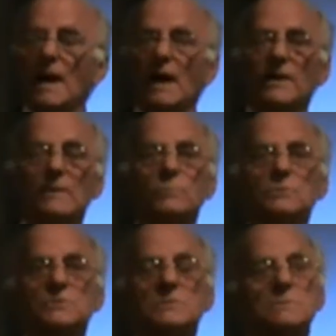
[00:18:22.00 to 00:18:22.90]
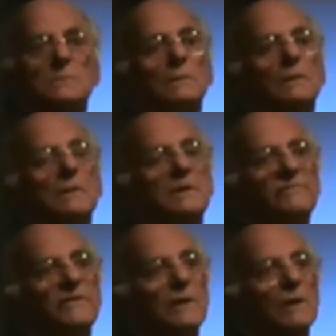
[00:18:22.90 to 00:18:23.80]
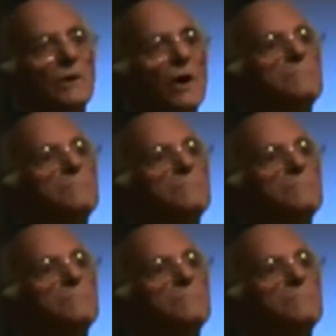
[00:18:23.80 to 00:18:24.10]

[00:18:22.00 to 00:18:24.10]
And it was giving her